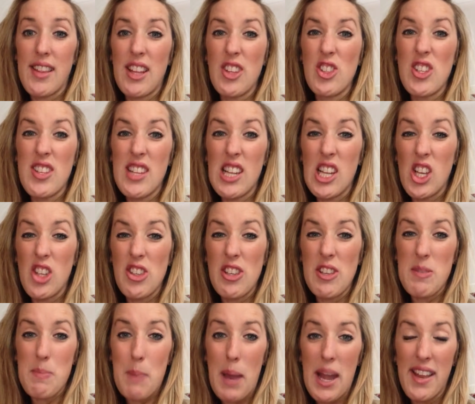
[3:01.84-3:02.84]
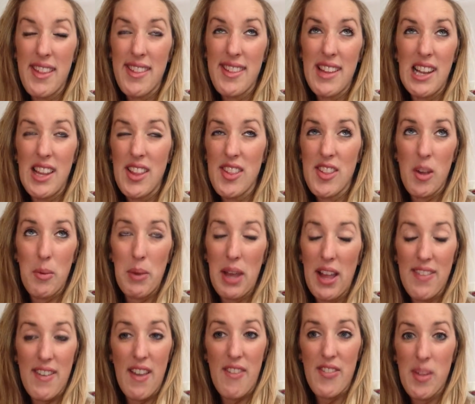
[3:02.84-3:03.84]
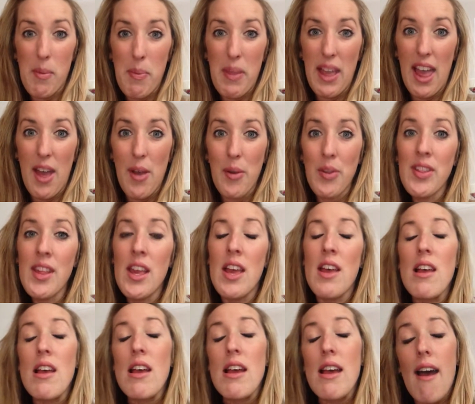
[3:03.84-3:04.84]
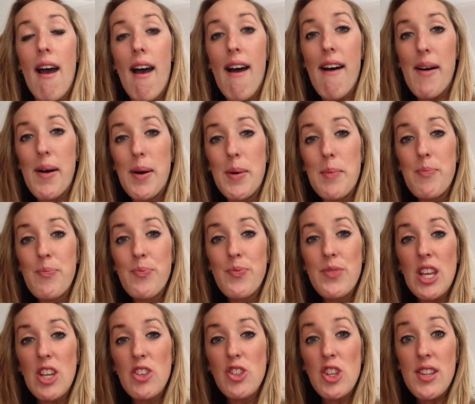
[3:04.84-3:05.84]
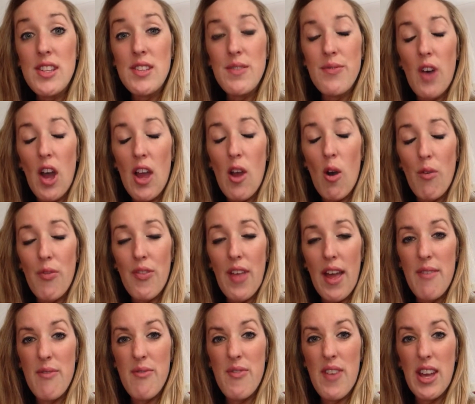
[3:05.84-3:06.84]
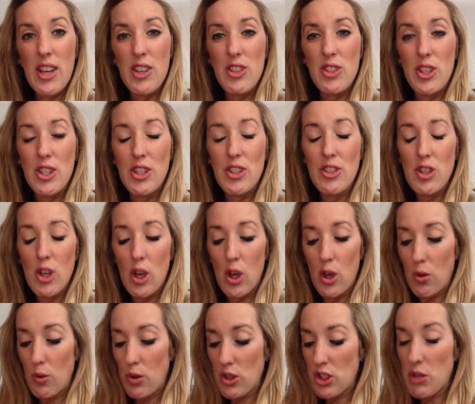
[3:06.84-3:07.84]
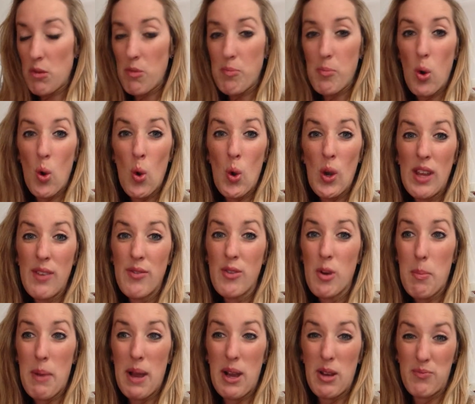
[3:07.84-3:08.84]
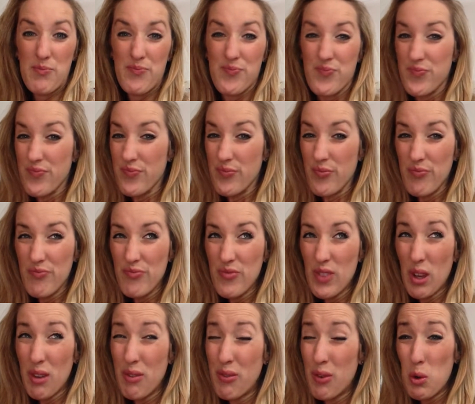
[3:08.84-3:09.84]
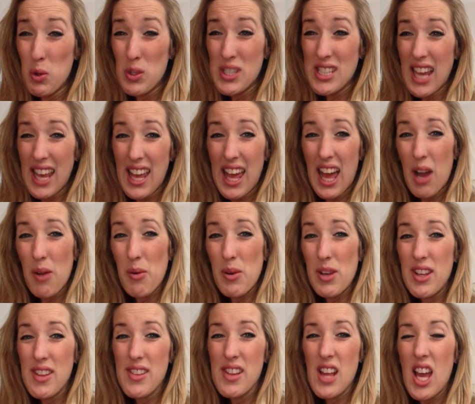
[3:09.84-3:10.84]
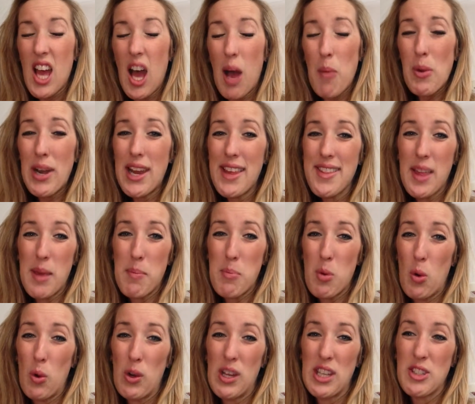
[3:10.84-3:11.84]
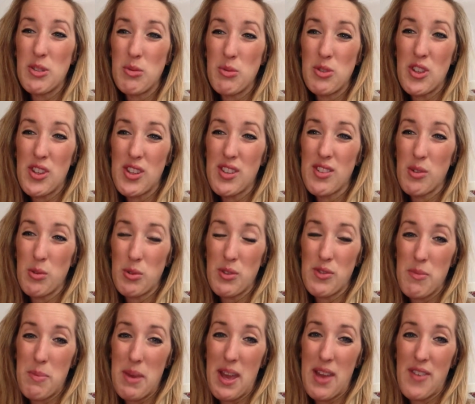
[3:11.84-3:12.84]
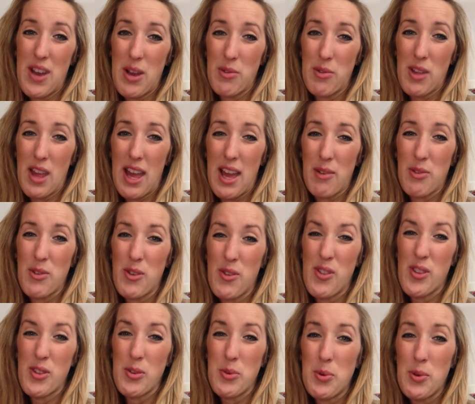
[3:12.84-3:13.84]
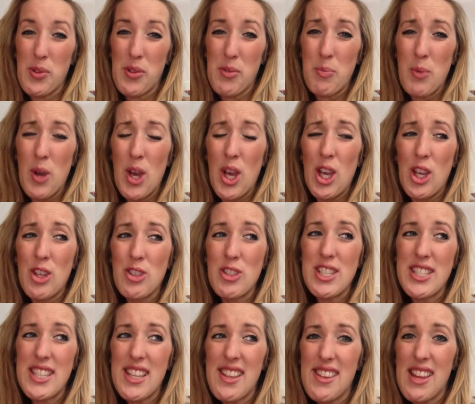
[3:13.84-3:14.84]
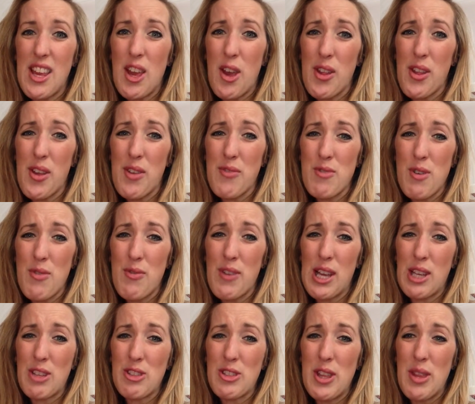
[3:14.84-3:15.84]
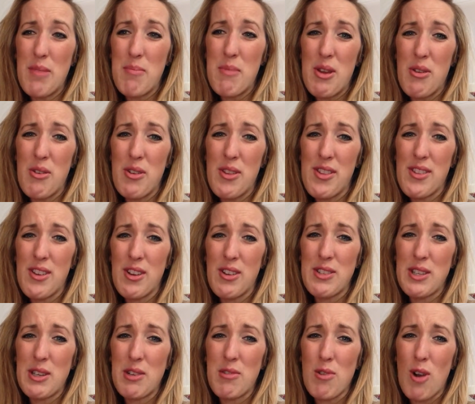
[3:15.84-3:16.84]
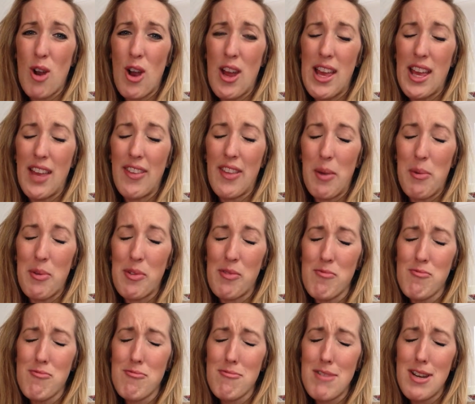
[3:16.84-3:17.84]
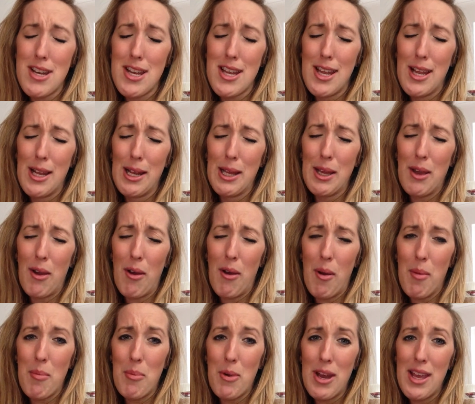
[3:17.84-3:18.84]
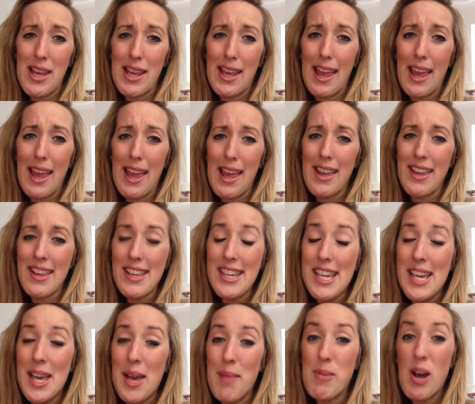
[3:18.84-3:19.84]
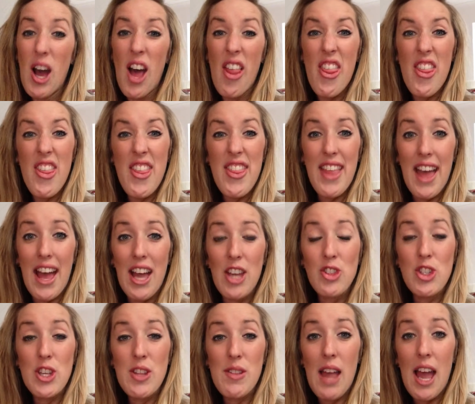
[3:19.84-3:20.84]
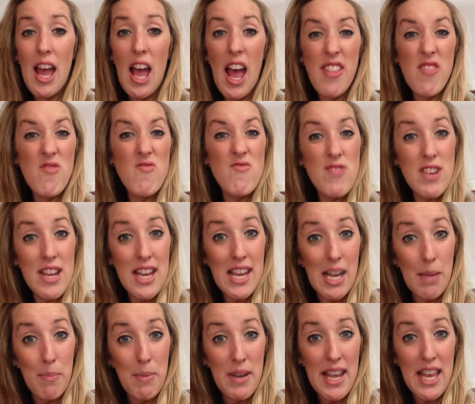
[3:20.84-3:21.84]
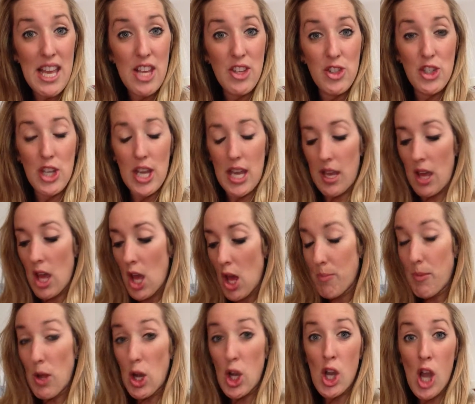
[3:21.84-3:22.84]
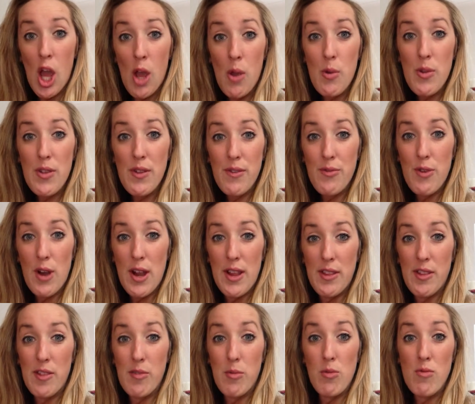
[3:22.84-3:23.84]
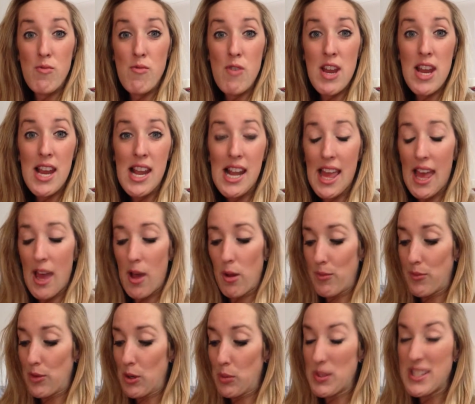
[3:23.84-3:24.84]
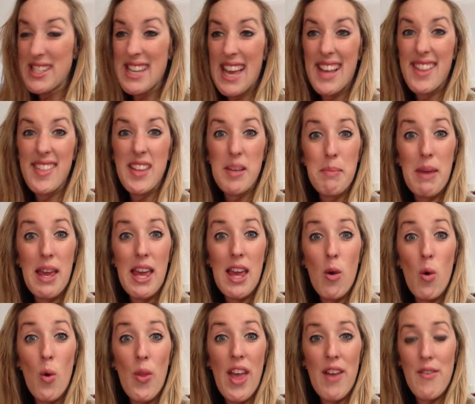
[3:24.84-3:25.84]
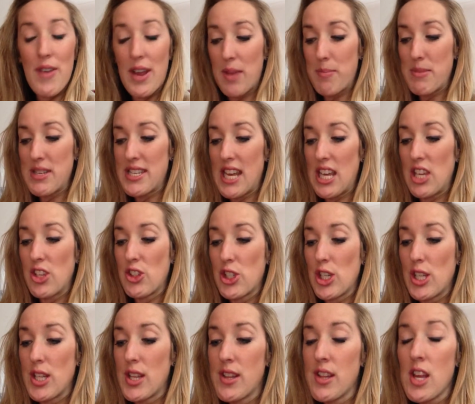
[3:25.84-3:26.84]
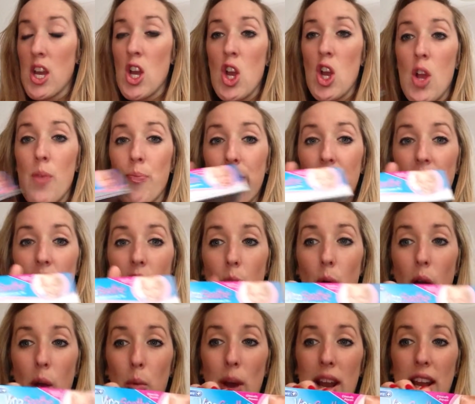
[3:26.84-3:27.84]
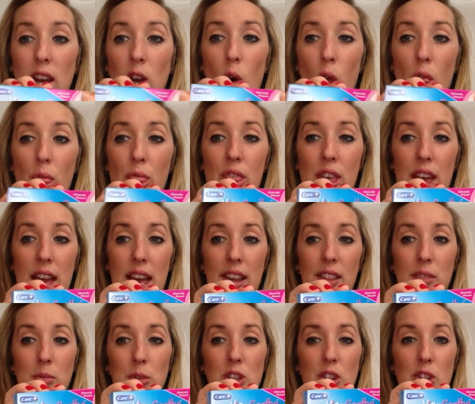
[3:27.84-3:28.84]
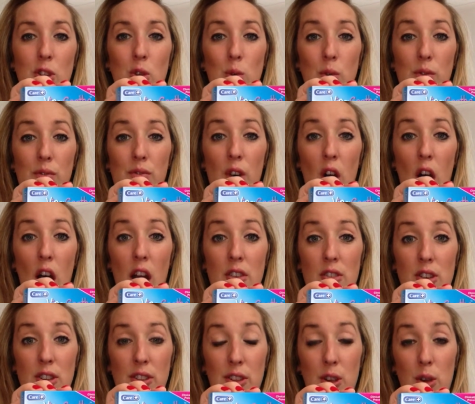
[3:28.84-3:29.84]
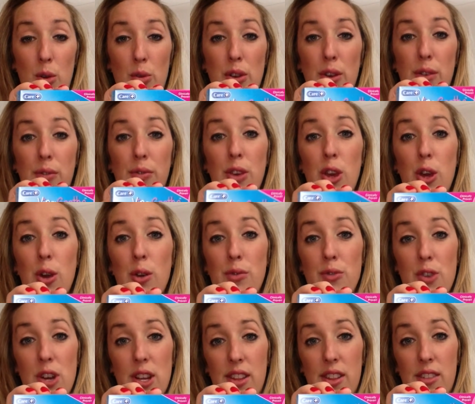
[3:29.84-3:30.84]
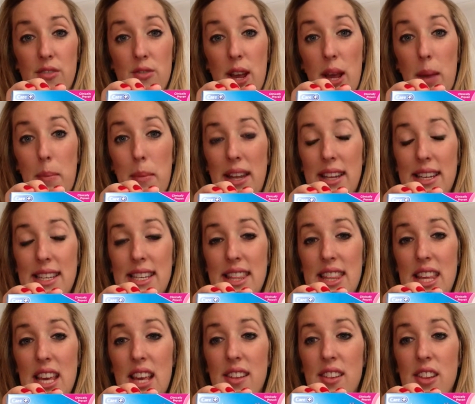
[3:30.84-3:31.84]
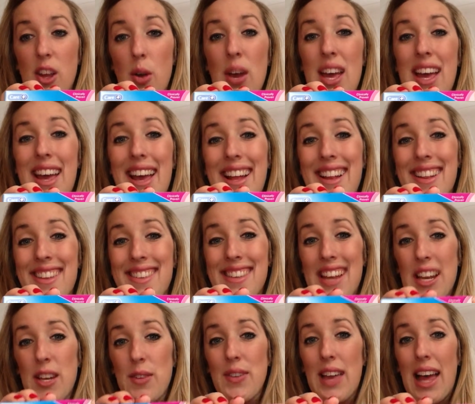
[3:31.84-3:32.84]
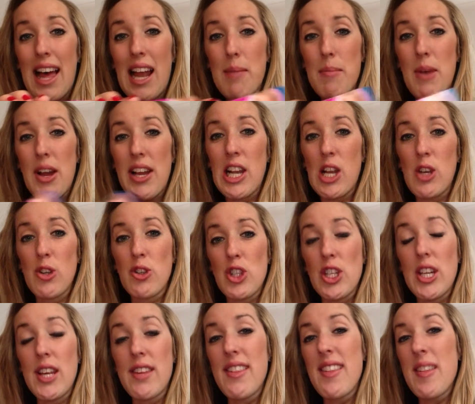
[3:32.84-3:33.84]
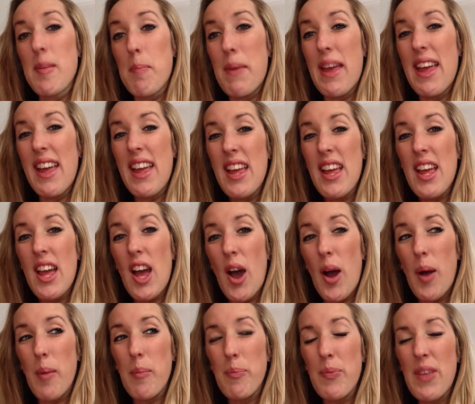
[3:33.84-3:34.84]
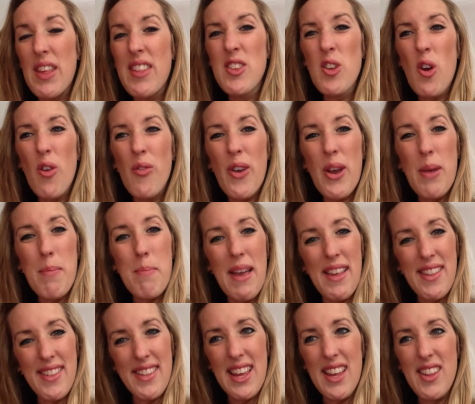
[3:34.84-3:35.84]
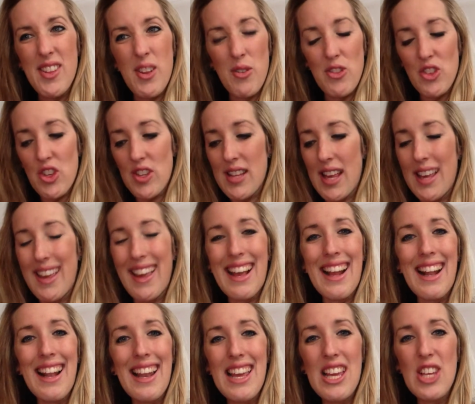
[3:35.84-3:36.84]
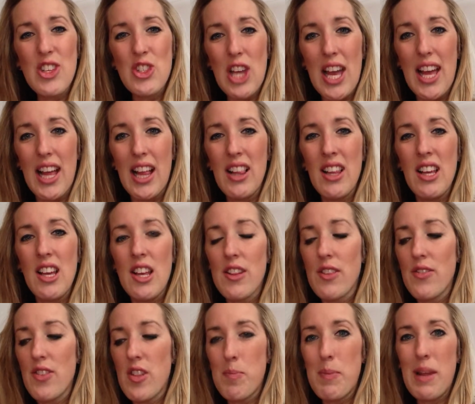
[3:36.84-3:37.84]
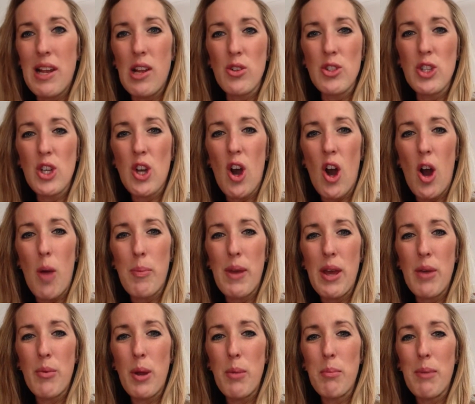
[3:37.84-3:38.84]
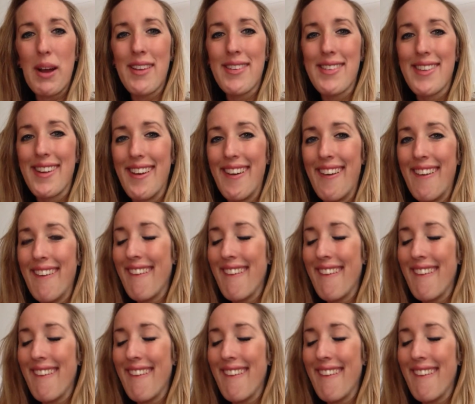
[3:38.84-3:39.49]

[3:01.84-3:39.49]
and she's allergic to penicillin, so we had to have something else just to fight off that infection. And so she was poorly for about 48 hours, and when I say poorly, she was just sort of a bit out of sorts, and she did see a reflection in the mirror and started crying, and that was really heartbreaking. But other than that, she hasn't really been itching, but loads of friends were really helpful and were texting me all their recommendations. So I went and got this, which is called Virasoothe, and a few friends recommended this. So instead of calamine lotion, because it's a bit, it's not very messy, so it's just like a clear gel, so if you spill it on your carpet it won't matter,